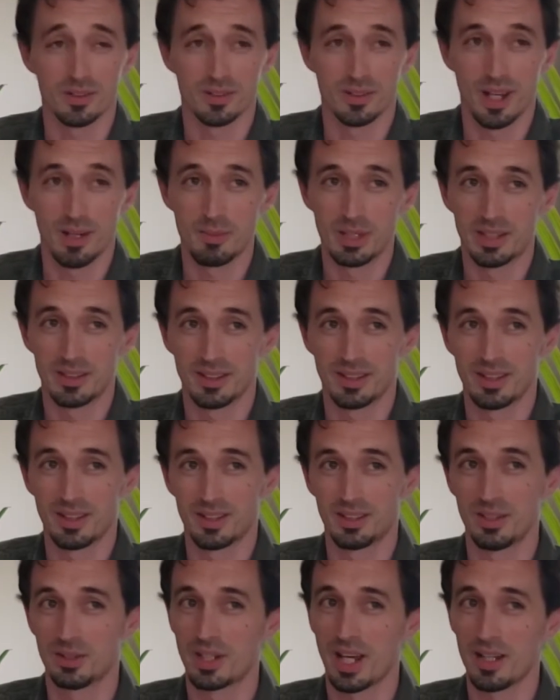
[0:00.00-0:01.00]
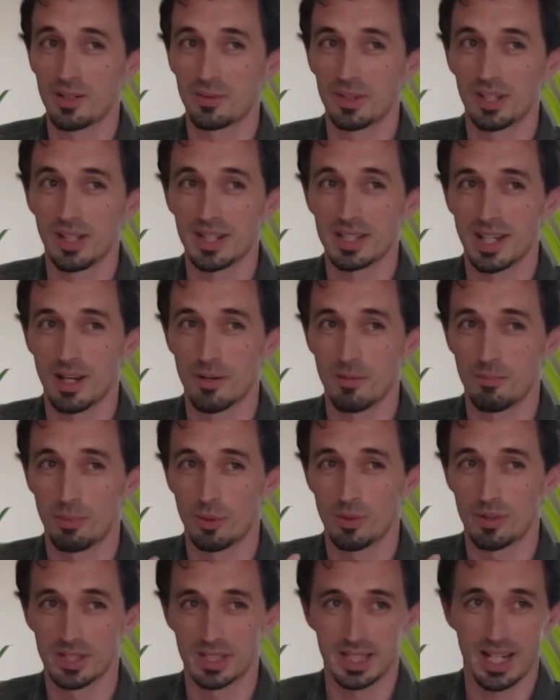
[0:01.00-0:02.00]
I mean, you kind of realize how
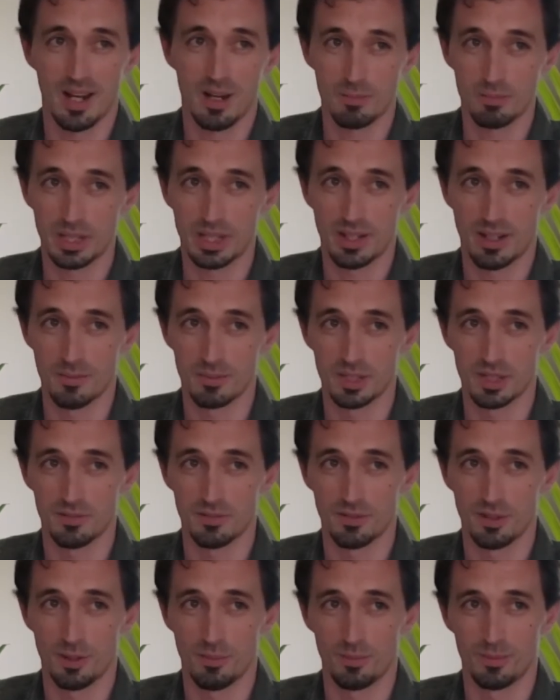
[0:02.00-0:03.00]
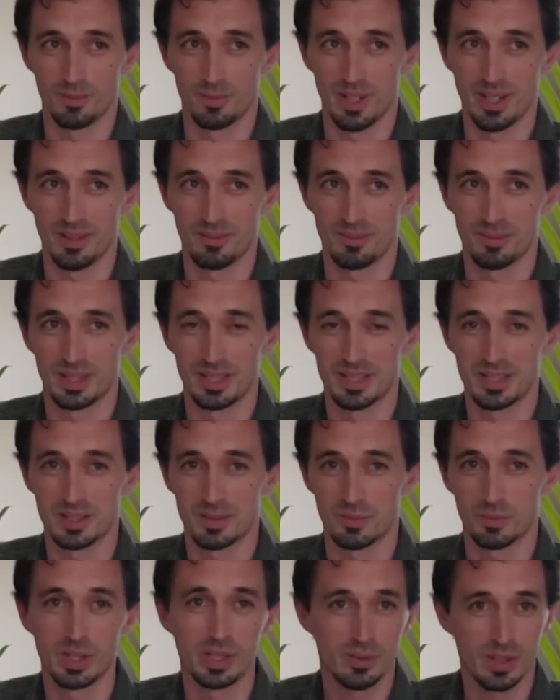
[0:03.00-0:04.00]
important sound becomes in film, right? Because
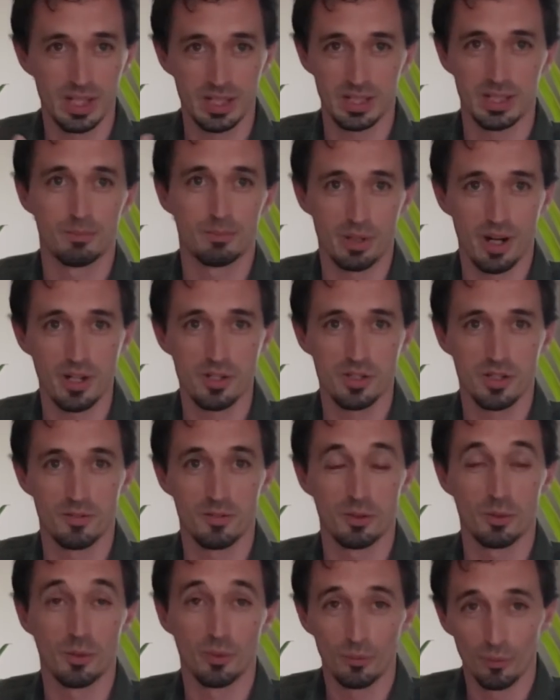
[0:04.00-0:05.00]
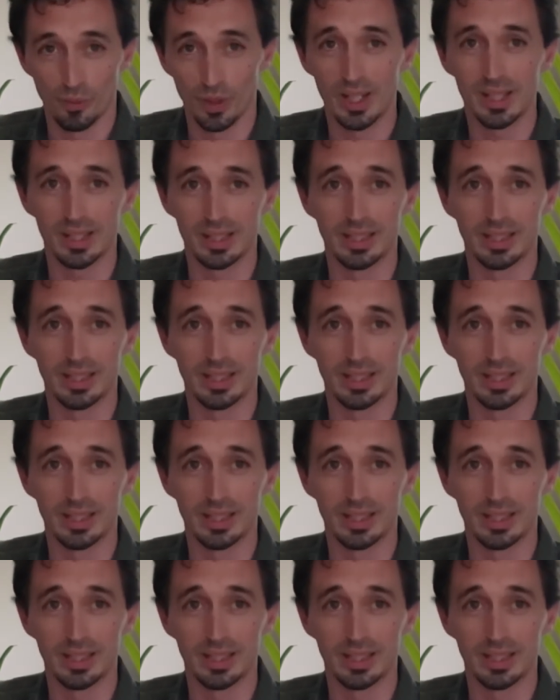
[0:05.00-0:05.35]
we create the impression of it when really